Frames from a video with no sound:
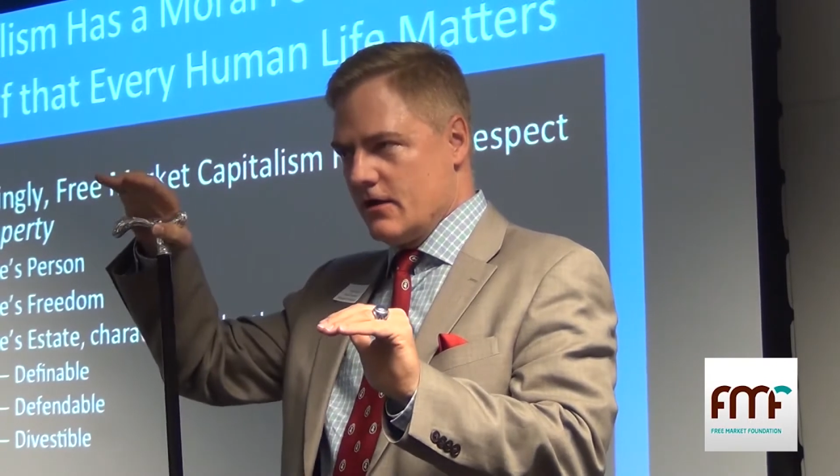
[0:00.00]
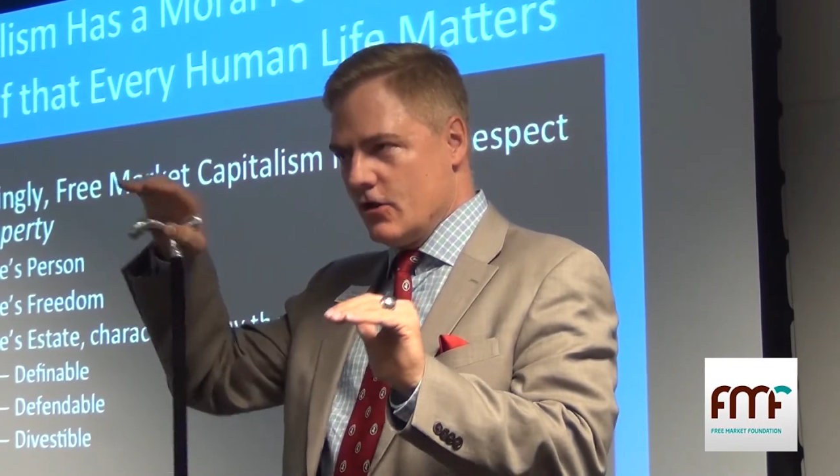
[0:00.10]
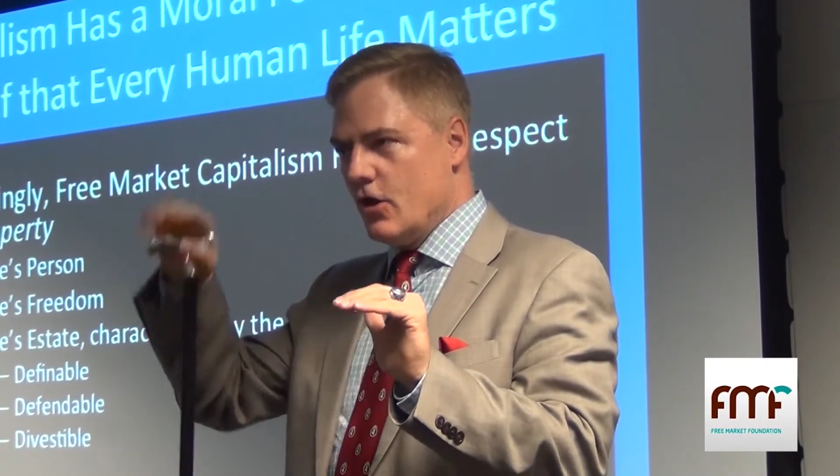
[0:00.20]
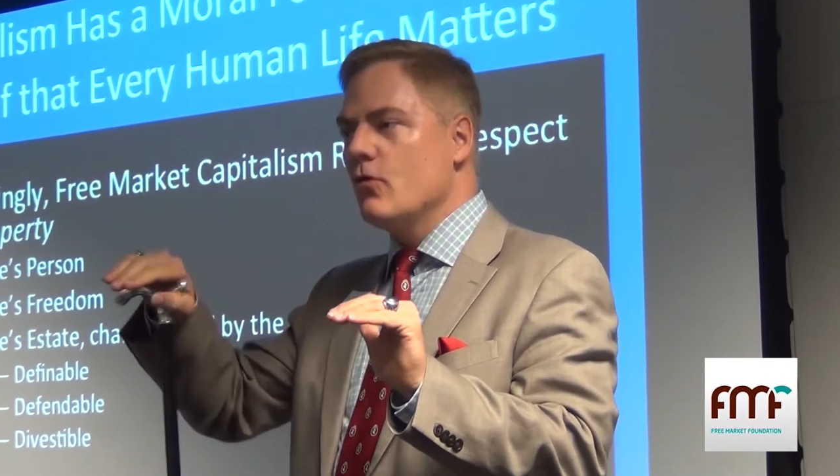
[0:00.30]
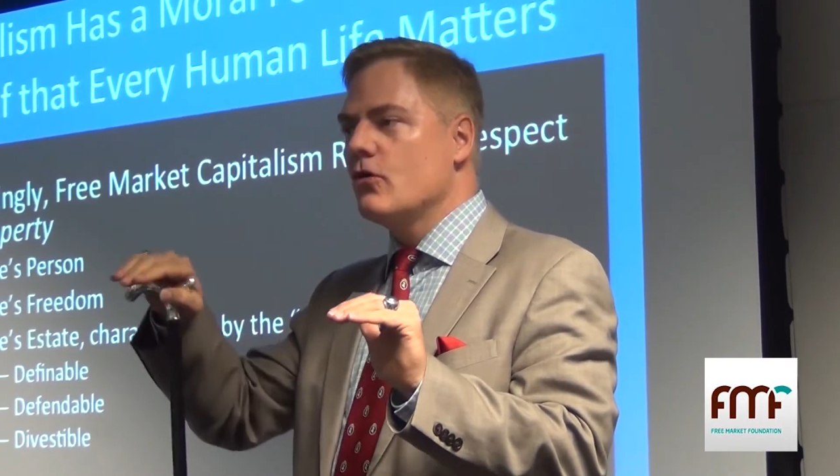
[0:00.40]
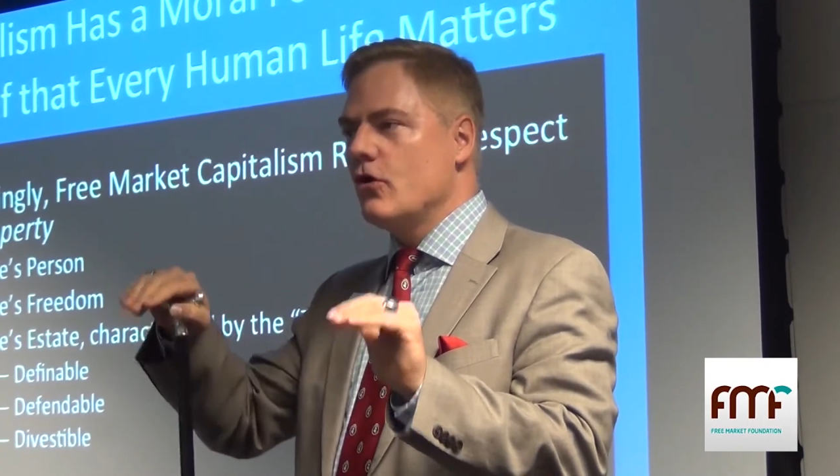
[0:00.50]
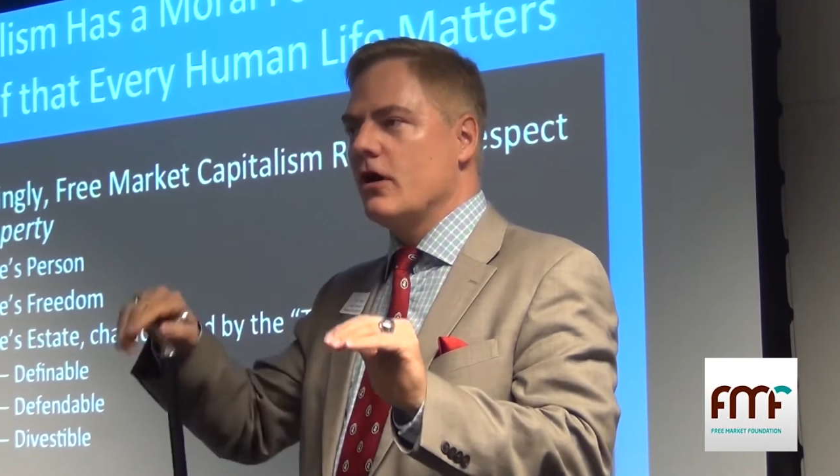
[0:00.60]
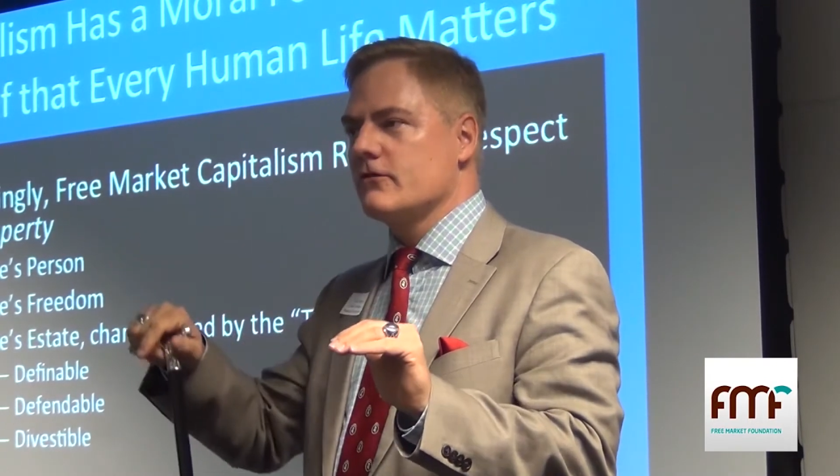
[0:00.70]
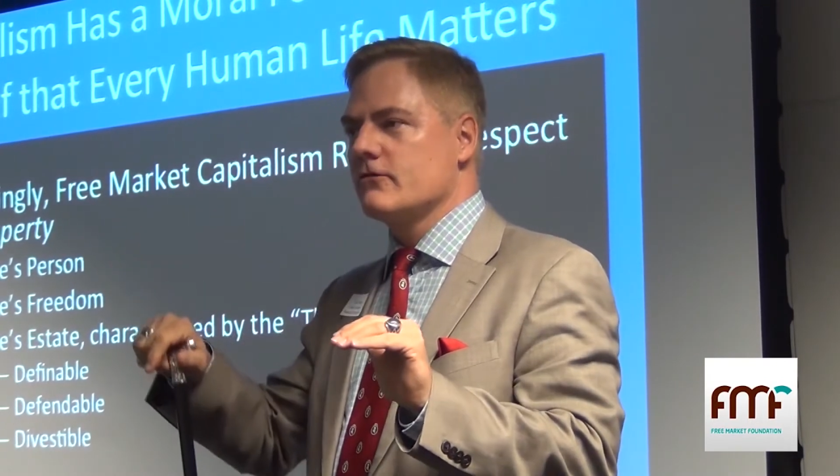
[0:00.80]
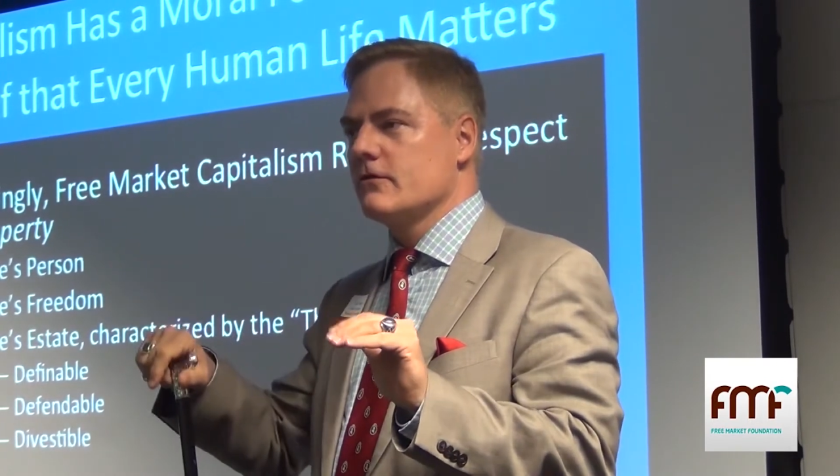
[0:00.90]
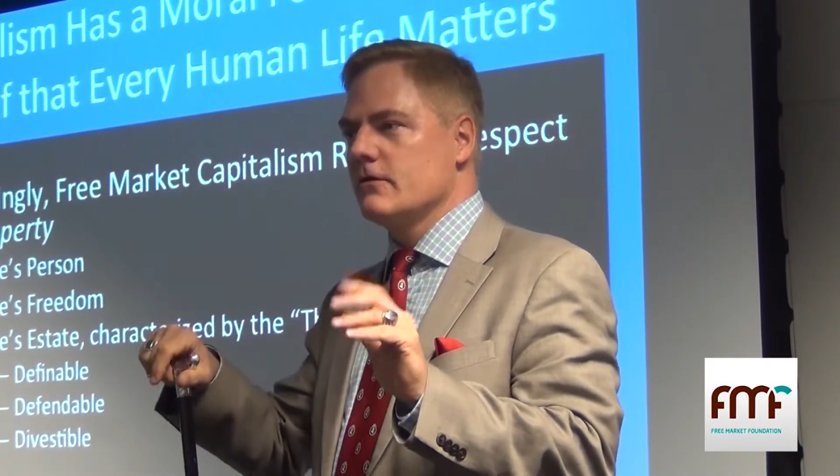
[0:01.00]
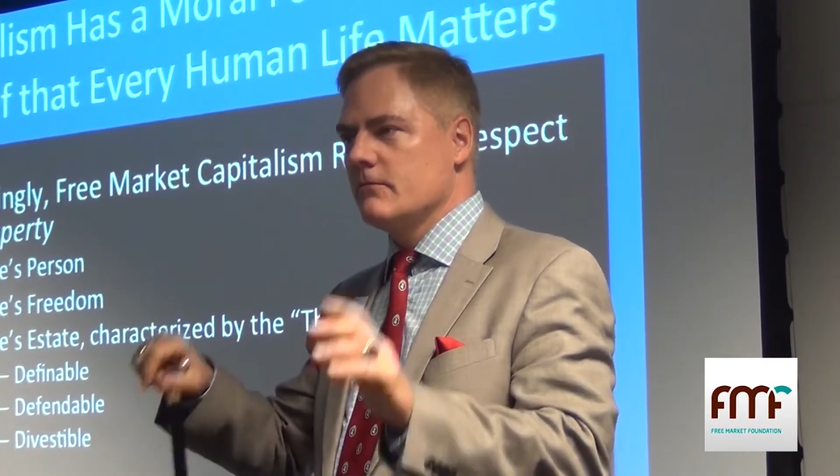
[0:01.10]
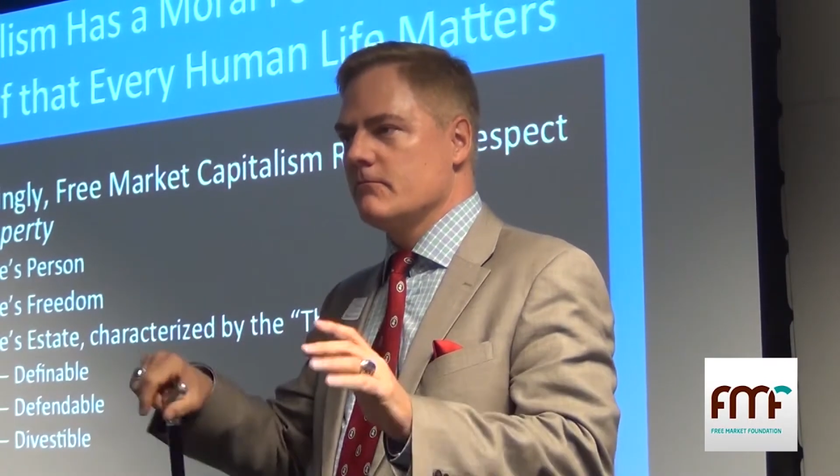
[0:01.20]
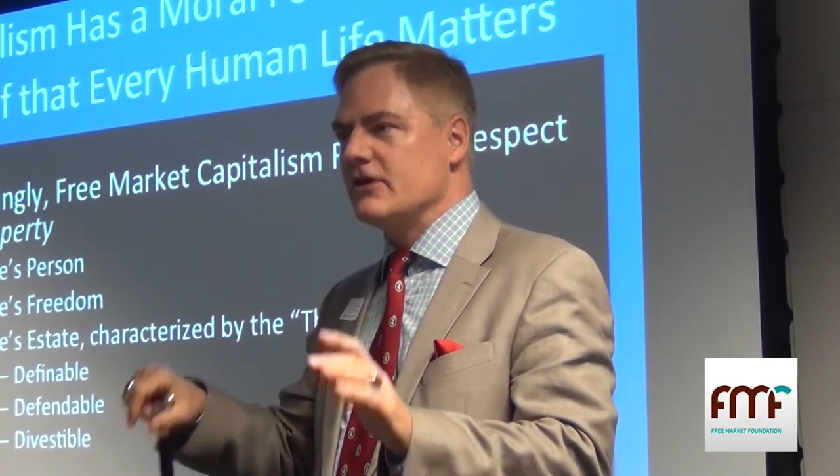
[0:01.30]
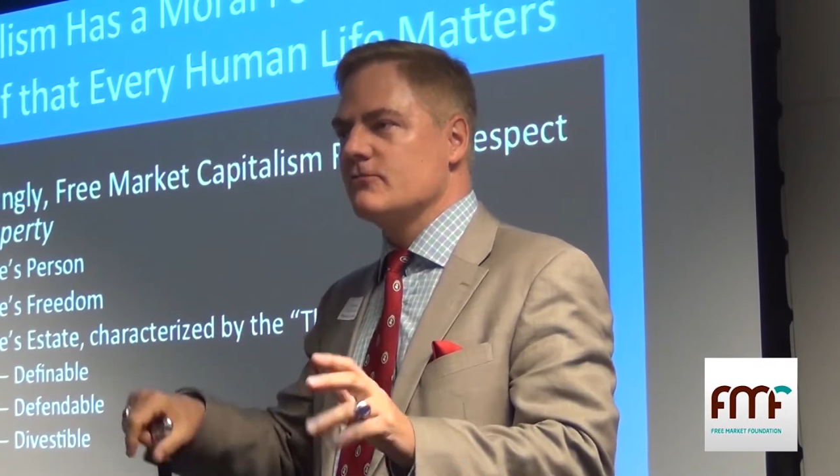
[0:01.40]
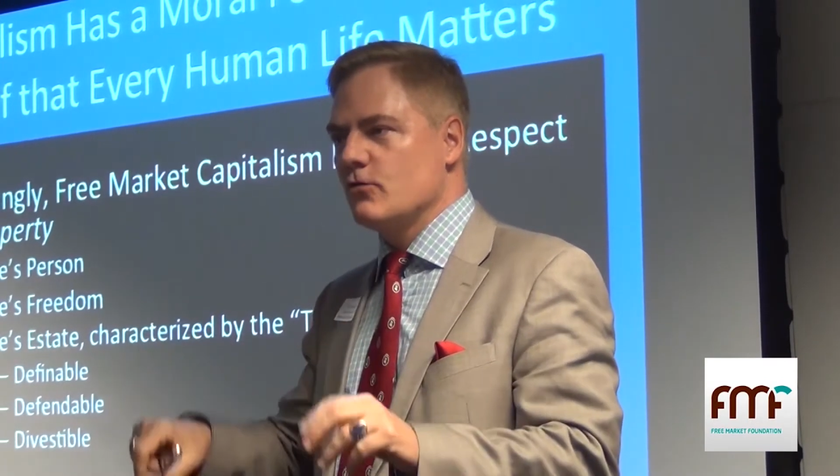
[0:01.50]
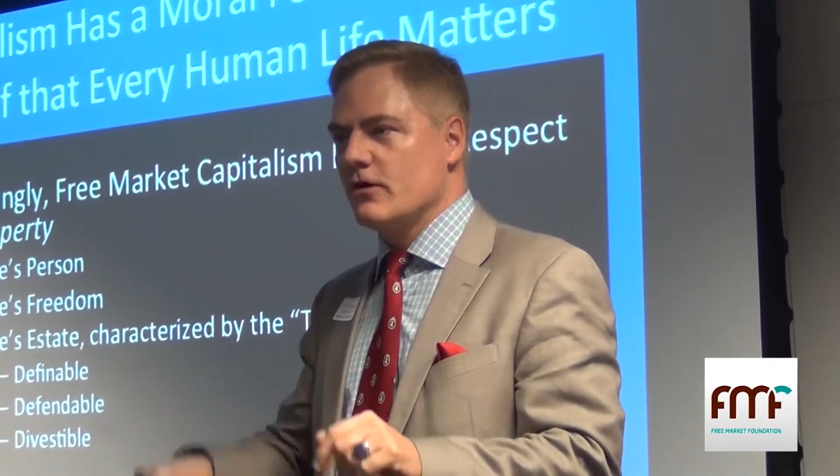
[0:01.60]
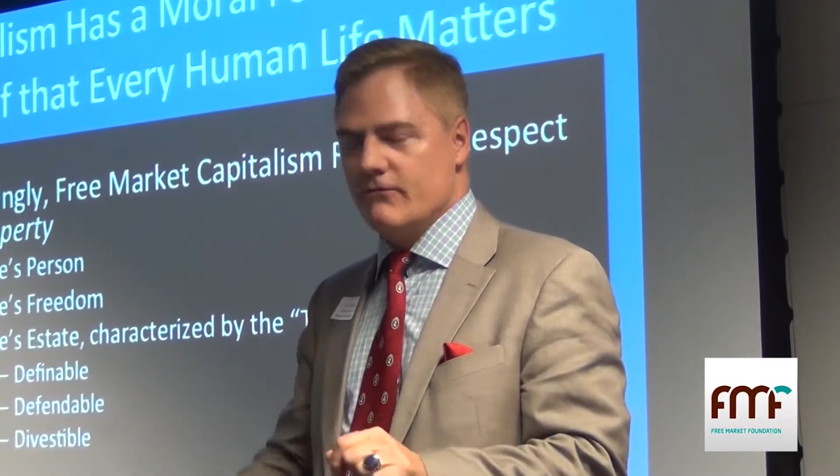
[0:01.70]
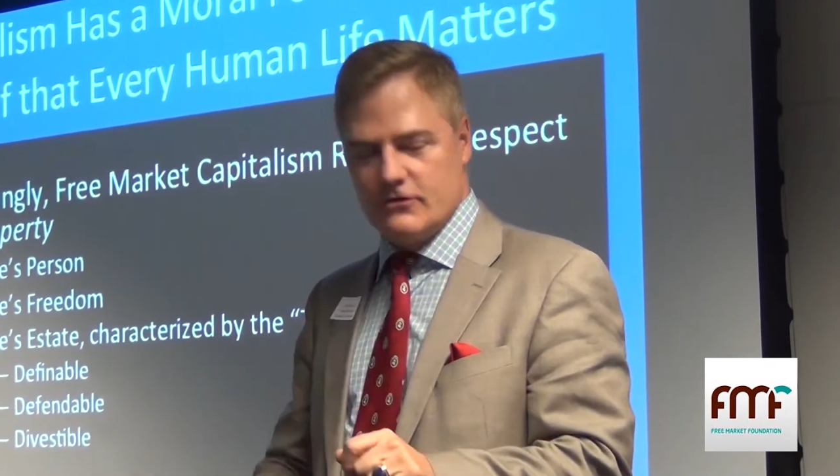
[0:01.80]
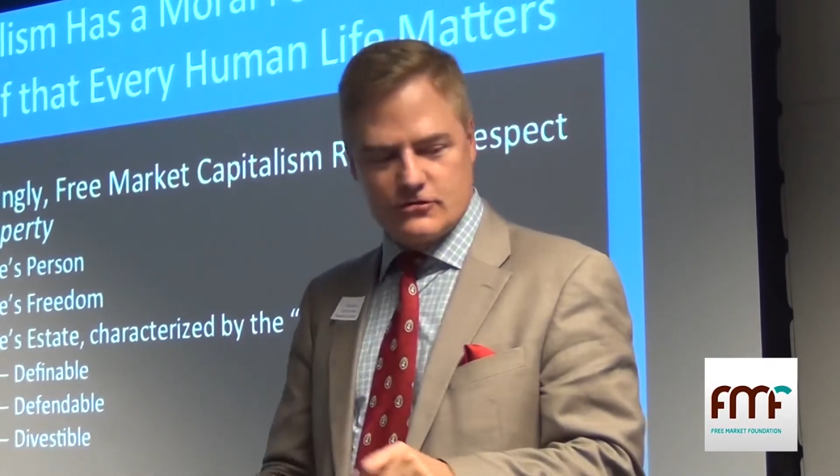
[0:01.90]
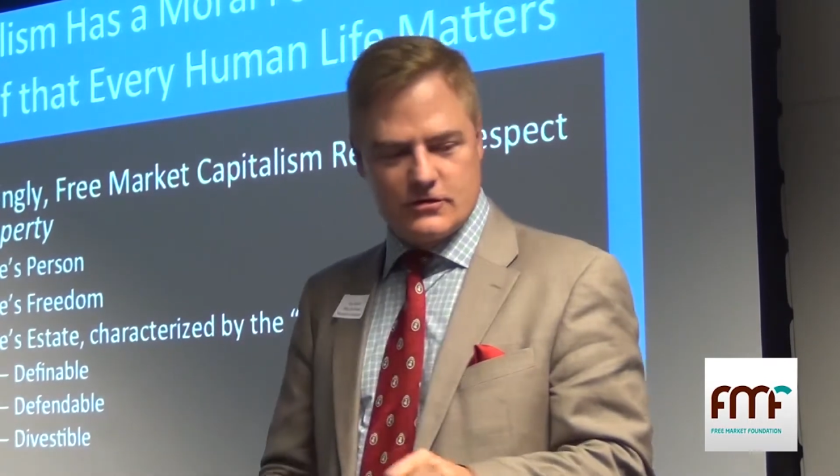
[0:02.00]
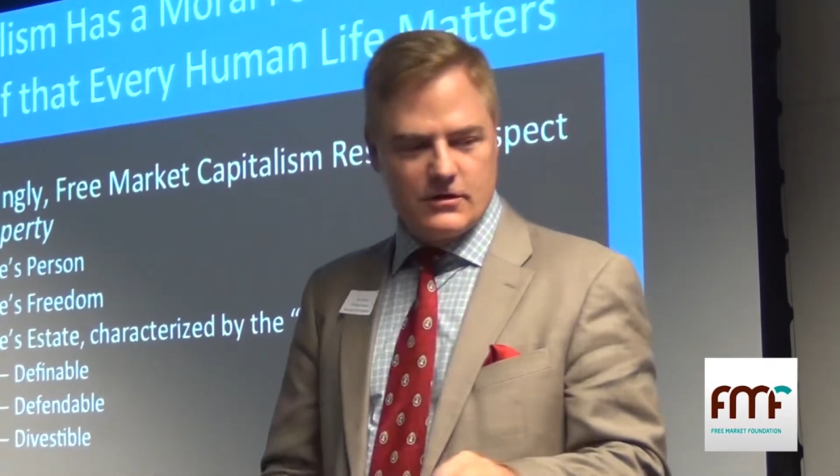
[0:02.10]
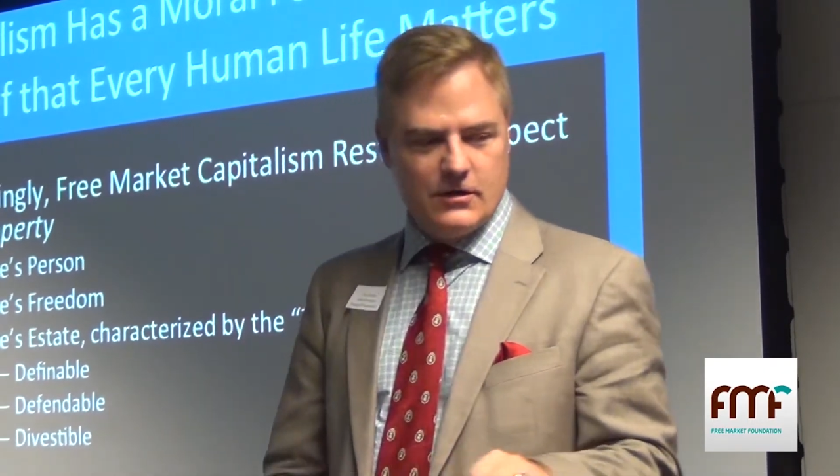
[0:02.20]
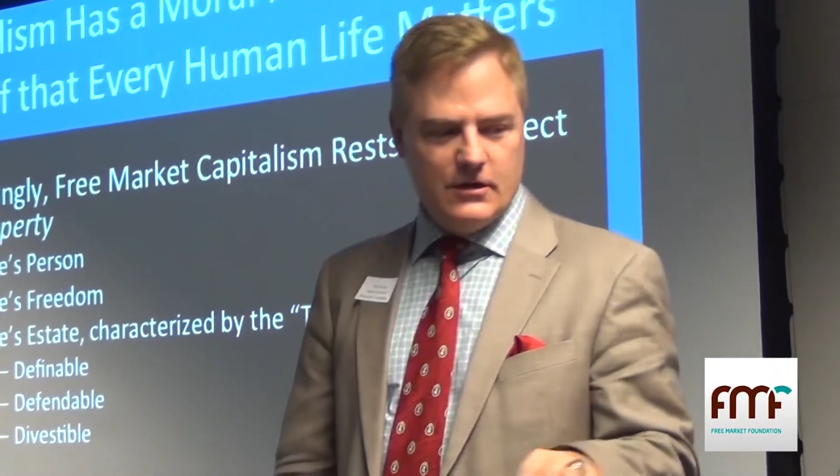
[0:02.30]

Low cost, much more efficient